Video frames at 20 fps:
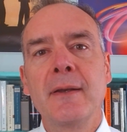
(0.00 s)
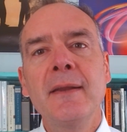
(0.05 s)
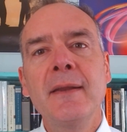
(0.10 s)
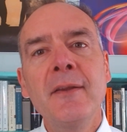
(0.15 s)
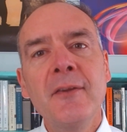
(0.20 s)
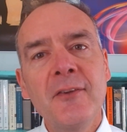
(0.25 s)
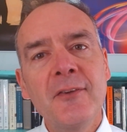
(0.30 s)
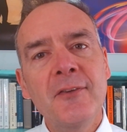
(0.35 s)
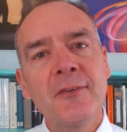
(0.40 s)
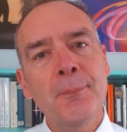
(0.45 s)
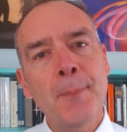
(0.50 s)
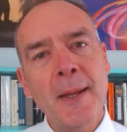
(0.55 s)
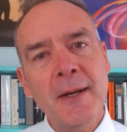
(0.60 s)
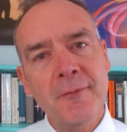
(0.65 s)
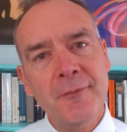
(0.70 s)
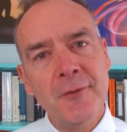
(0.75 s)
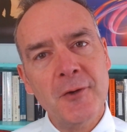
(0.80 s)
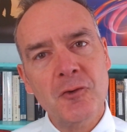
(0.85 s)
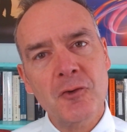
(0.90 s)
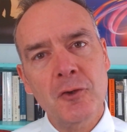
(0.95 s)
is
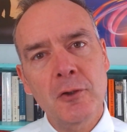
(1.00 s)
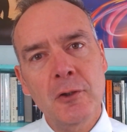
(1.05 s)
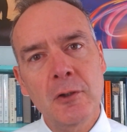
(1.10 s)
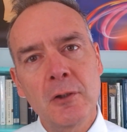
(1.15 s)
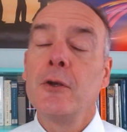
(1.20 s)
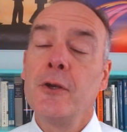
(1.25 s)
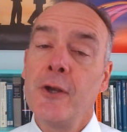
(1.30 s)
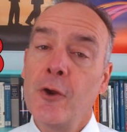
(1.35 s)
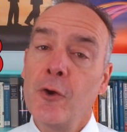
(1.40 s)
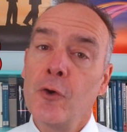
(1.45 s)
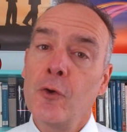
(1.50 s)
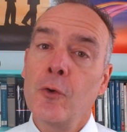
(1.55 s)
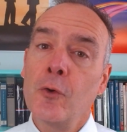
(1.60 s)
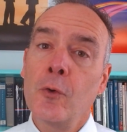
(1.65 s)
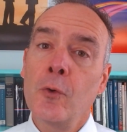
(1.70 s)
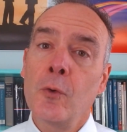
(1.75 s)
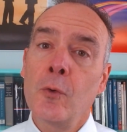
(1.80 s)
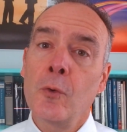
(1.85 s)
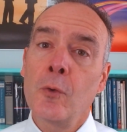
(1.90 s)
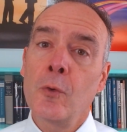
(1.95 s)
beneficial,
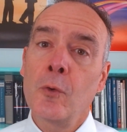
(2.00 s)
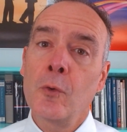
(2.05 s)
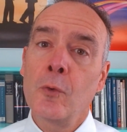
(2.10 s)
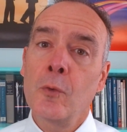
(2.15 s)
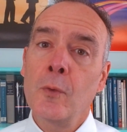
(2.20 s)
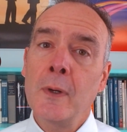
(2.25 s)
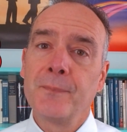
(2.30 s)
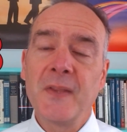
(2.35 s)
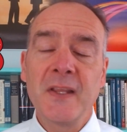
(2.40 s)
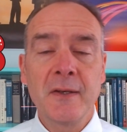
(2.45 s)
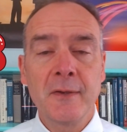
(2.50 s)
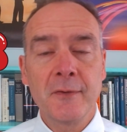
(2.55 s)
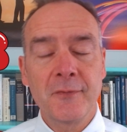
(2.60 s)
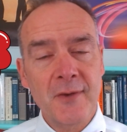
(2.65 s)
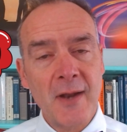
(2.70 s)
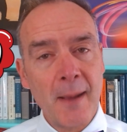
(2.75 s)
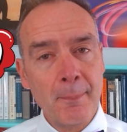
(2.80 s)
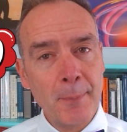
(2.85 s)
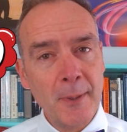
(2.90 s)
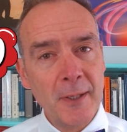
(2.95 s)
no, it is
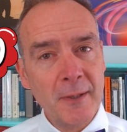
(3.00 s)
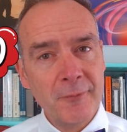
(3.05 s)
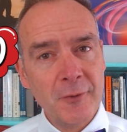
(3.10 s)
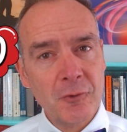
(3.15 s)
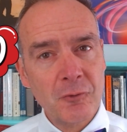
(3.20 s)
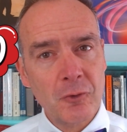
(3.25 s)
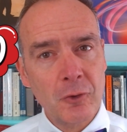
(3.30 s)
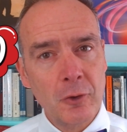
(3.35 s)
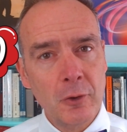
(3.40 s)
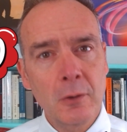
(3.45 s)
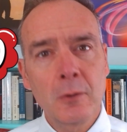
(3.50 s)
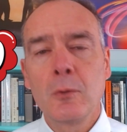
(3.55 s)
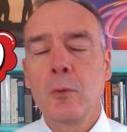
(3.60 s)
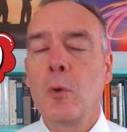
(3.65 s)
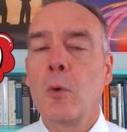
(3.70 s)
not beneficial,